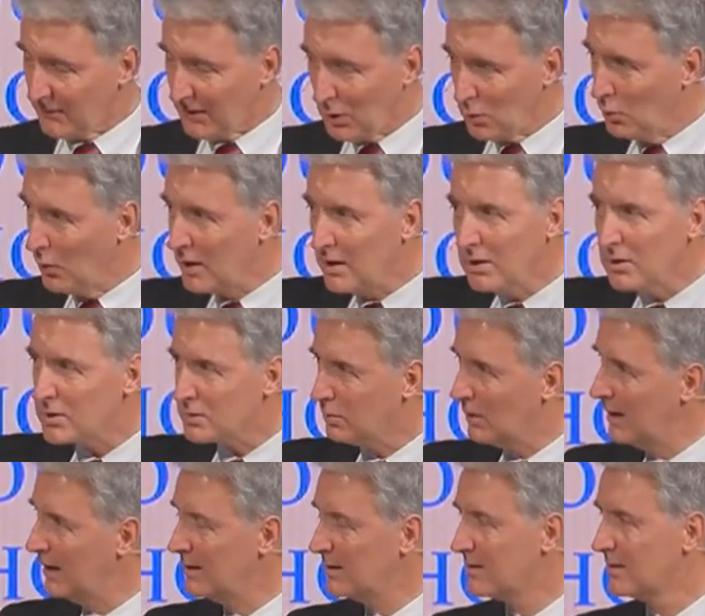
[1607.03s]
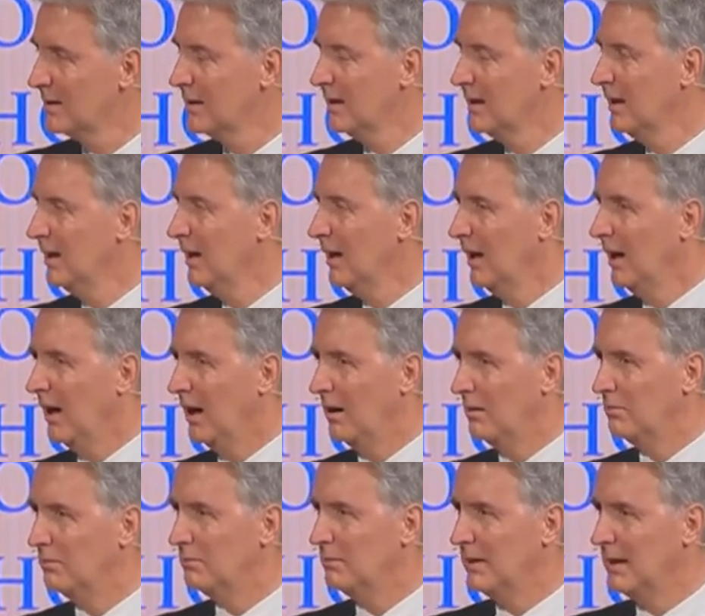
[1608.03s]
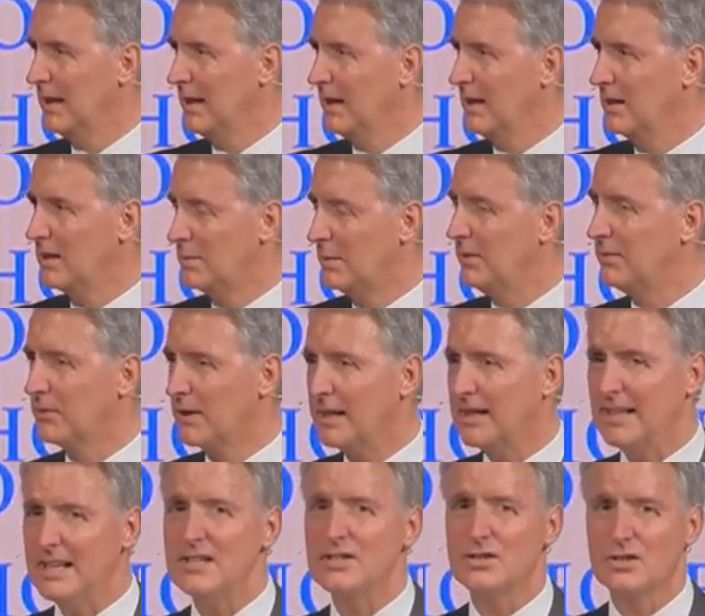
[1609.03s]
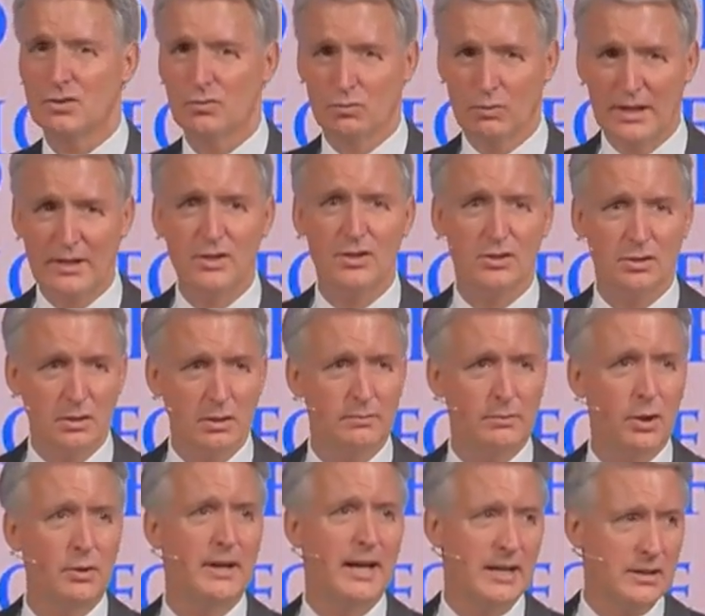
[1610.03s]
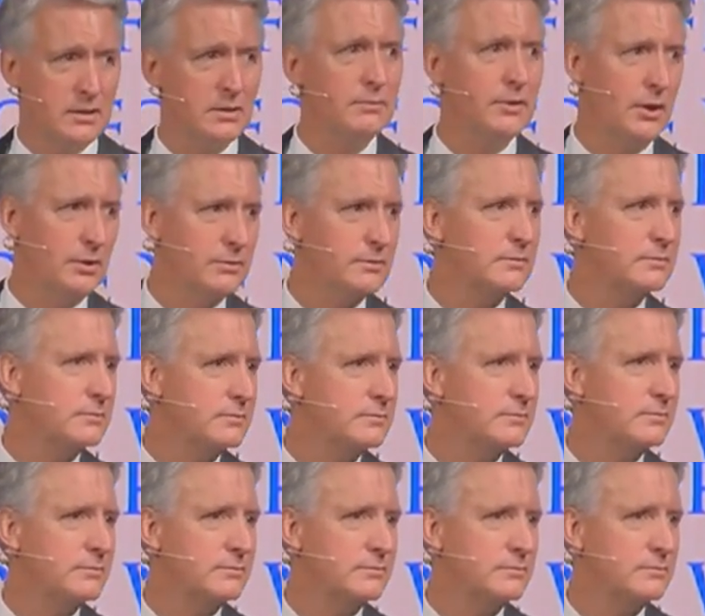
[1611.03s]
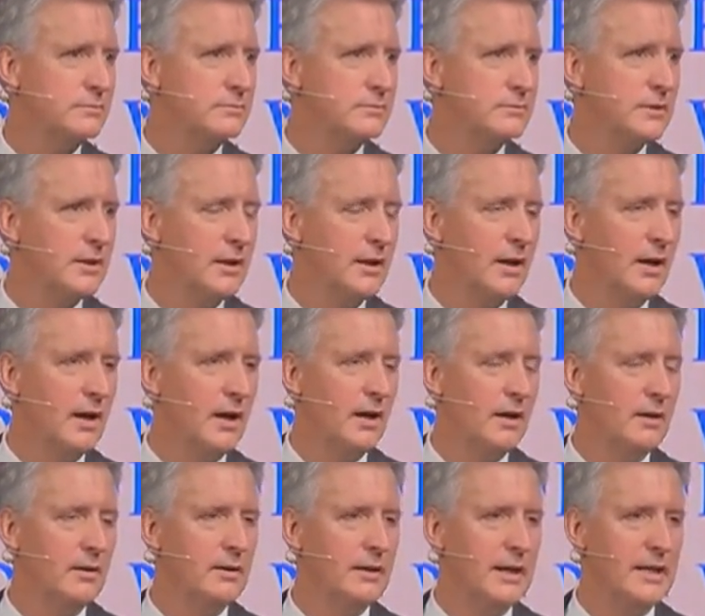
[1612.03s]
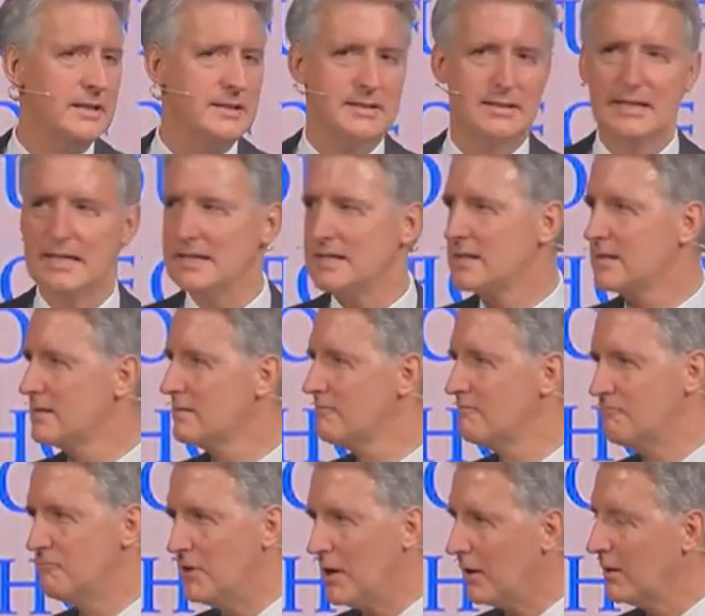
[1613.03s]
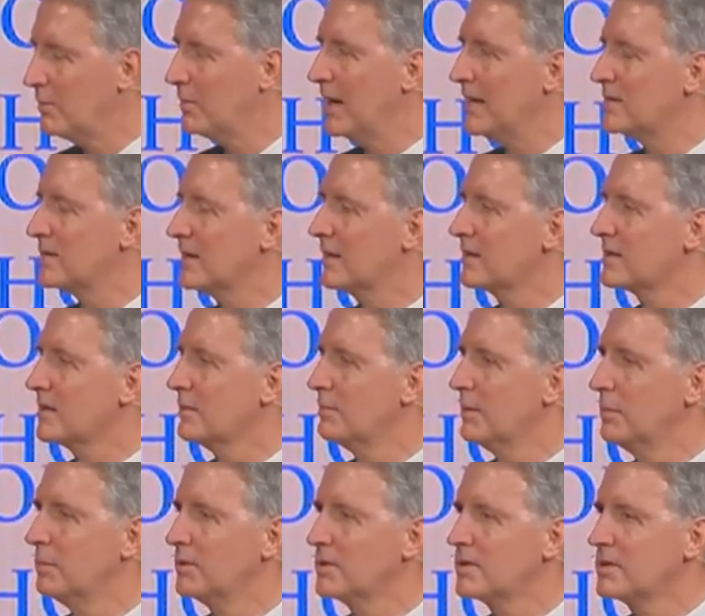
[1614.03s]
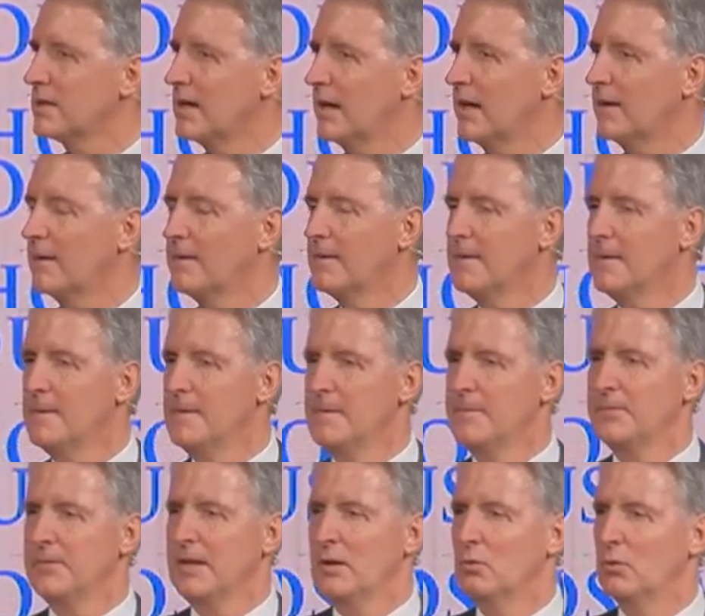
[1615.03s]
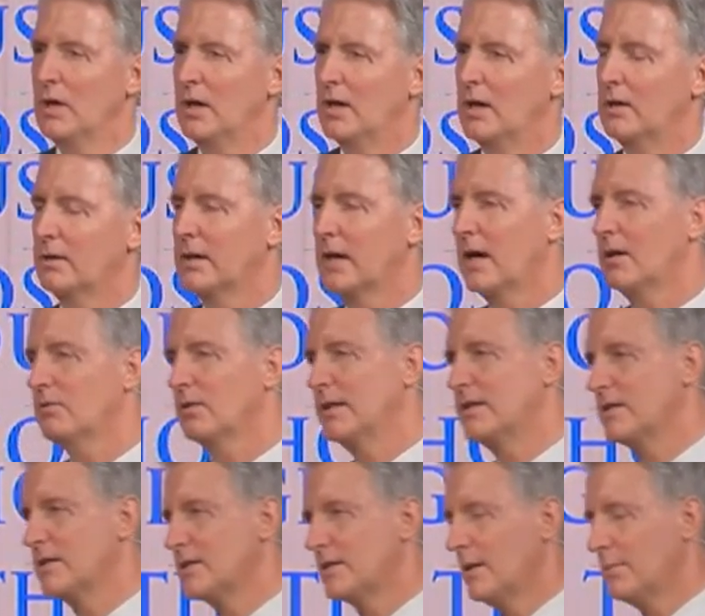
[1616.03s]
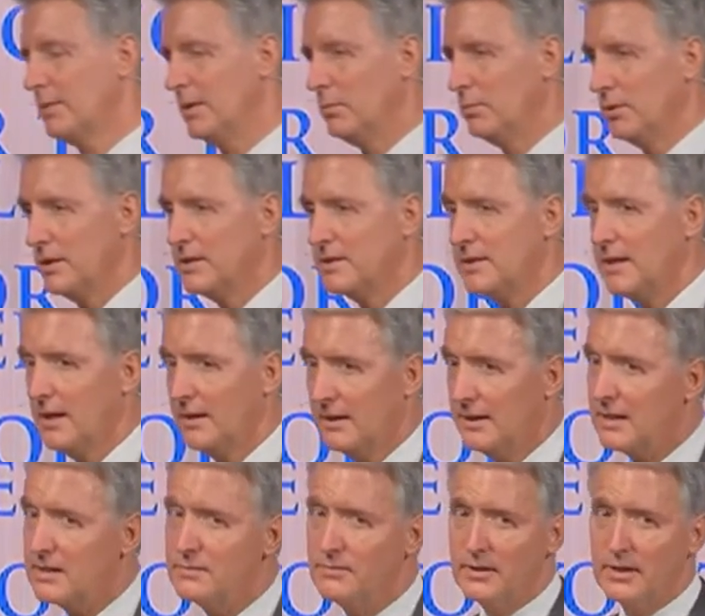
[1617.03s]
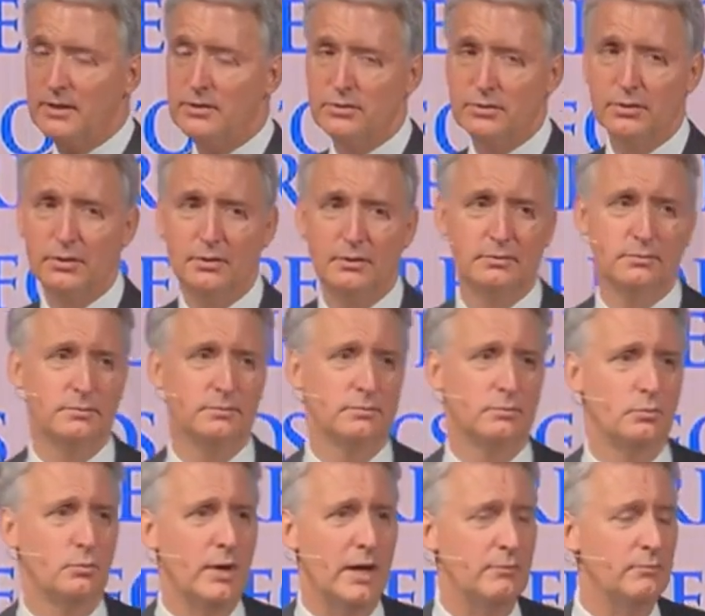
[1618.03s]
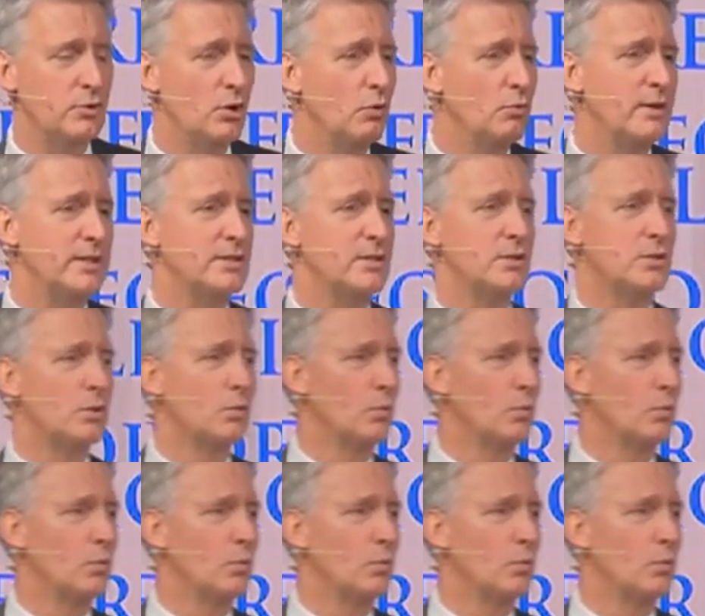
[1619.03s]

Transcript: One of those ways, to be frank, is to register to vote and to vote. It's very basic. Some people say, well, God raises up and he brings down, and that's very true. We have no reason to